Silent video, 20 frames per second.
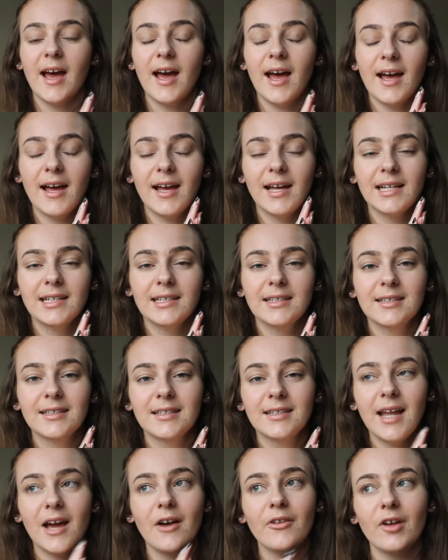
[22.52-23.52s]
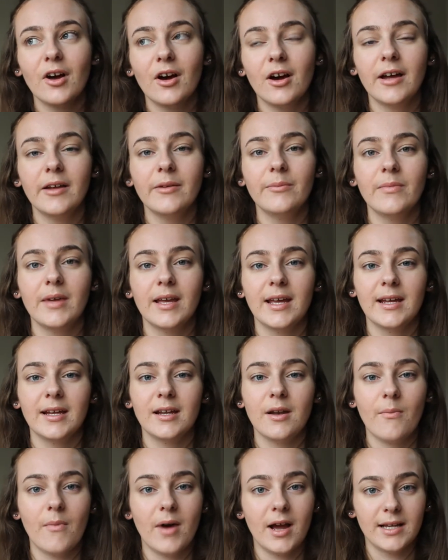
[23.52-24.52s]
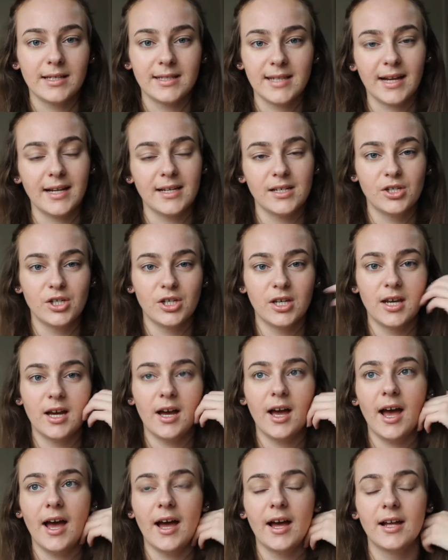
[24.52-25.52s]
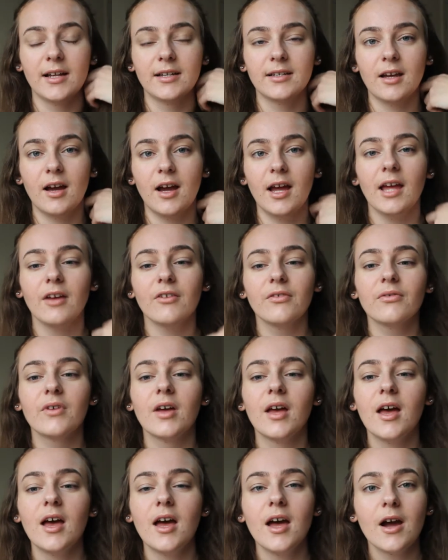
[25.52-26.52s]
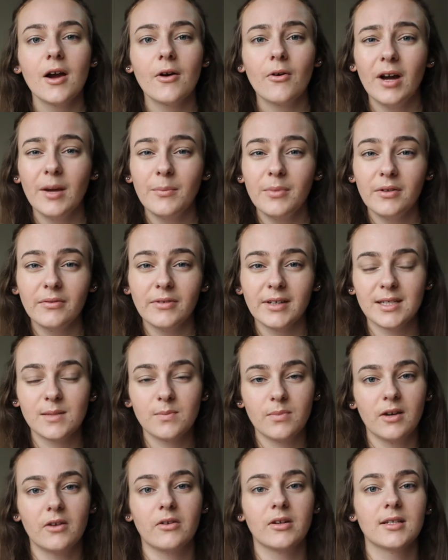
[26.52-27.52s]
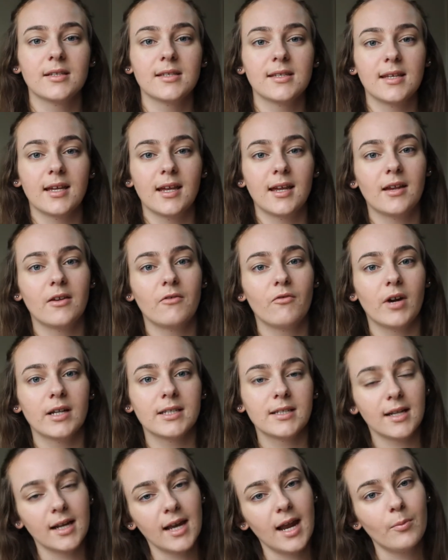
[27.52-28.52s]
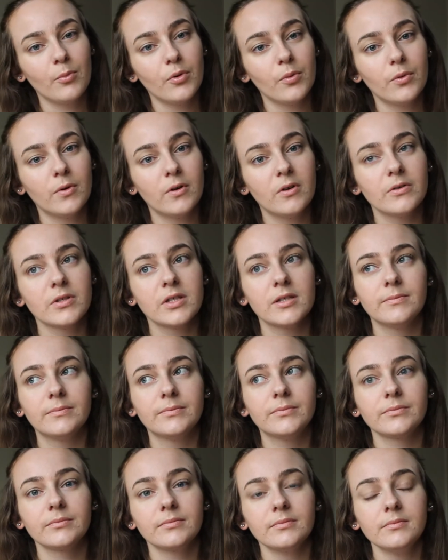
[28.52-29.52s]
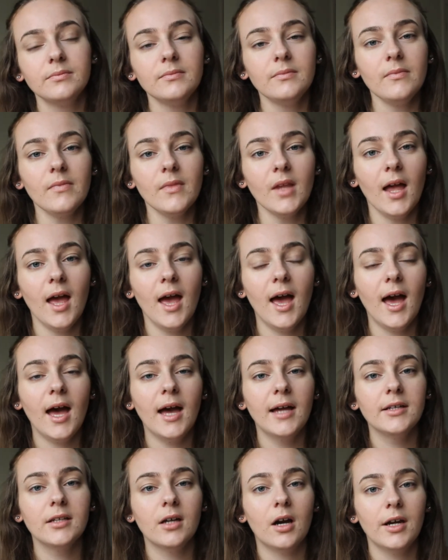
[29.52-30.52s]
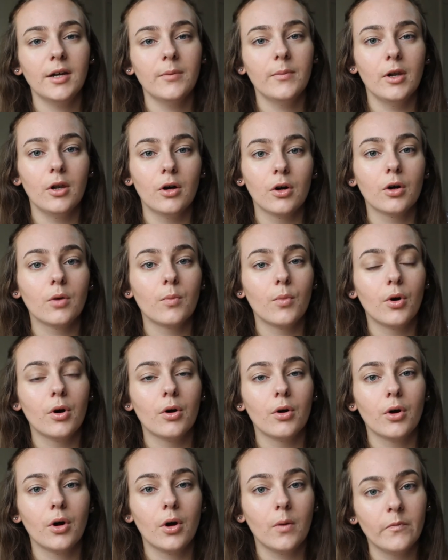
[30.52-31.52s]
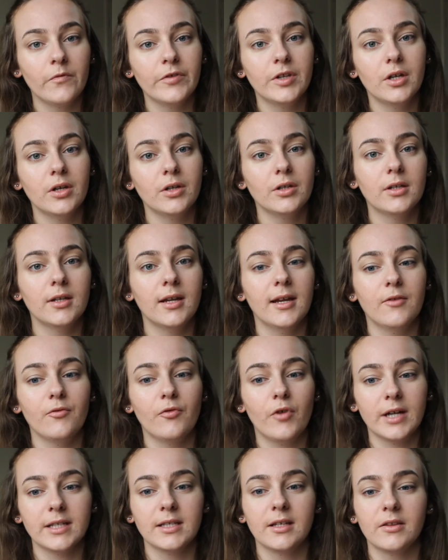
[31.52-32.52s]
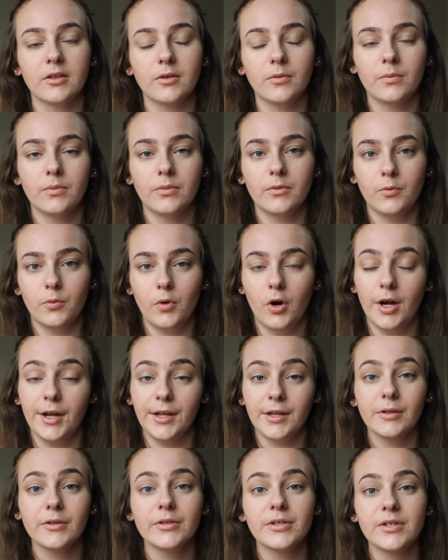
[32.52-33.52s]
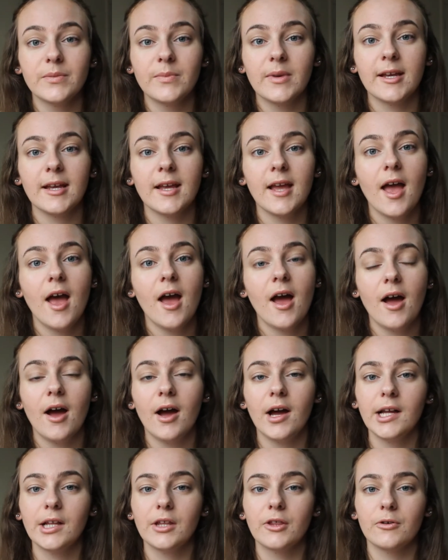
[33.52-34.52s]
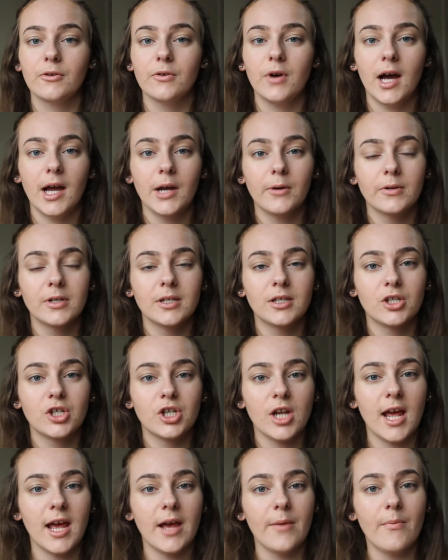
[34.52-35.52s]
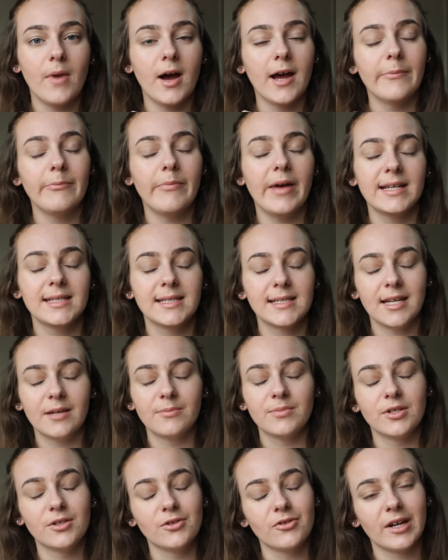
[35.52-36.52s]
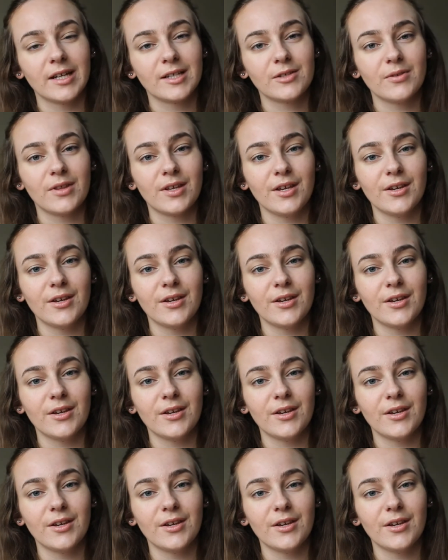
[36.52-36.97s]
And now that I'm in my second year and I have quite a bit of experience in writing lab reports, and I am a lot more confident in writing them than what I used to be, I thought I would share my best tips and tricks with